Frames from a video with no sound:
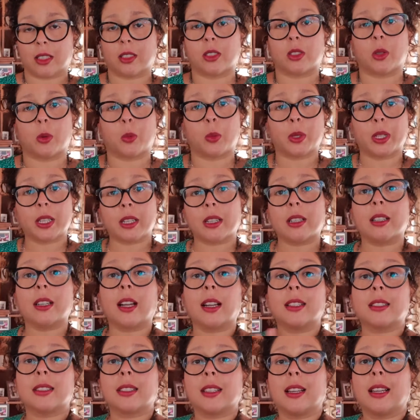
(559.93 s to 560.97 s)
So we are
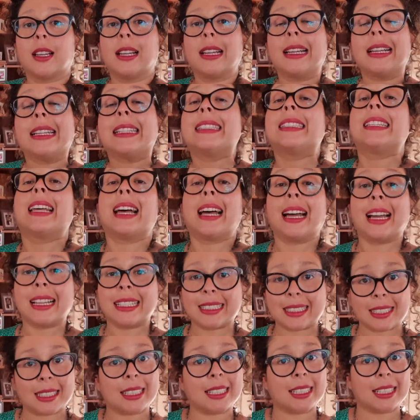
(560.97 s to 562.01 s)
not
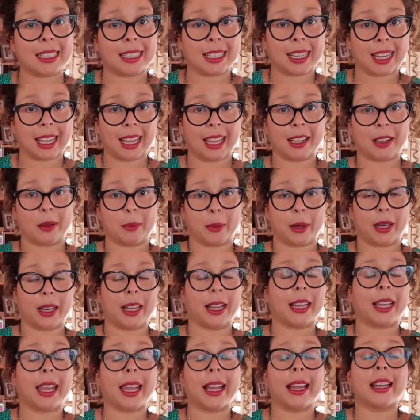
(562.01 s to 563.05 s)
touching anybody.
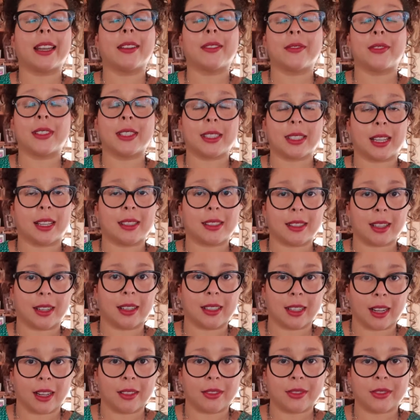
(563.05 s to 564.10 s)
I can't emphasize that
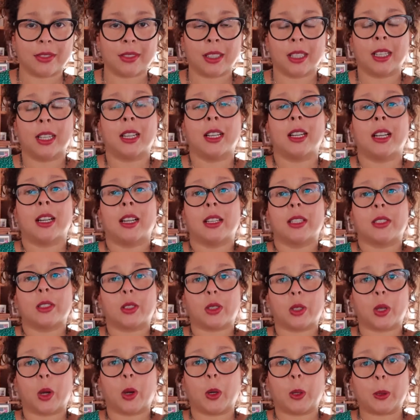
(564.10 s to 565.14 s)
enough.
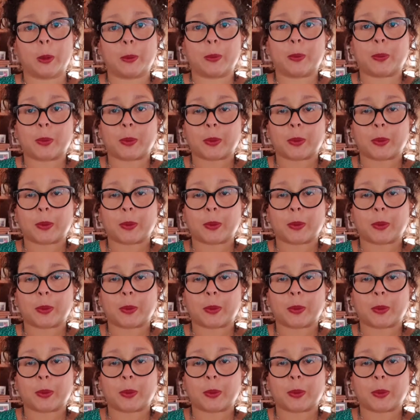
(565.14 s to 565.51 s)
So